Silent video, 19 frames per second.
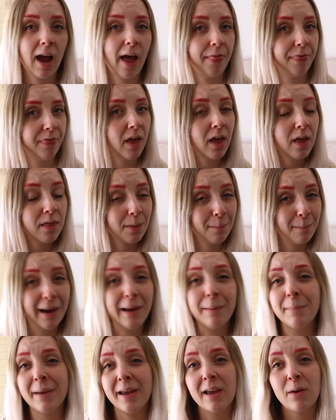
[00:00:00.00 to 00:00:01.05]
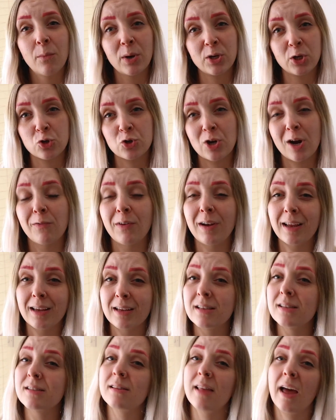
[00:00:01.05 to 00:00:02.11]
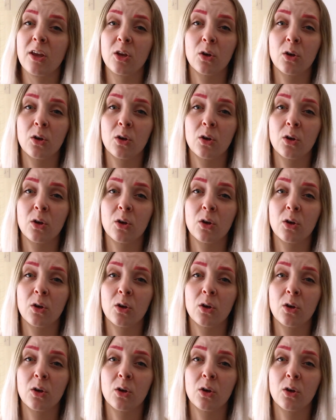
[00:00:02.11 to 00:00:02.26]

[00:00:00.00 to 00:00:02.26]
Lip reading: And the main bit when you're traveling is that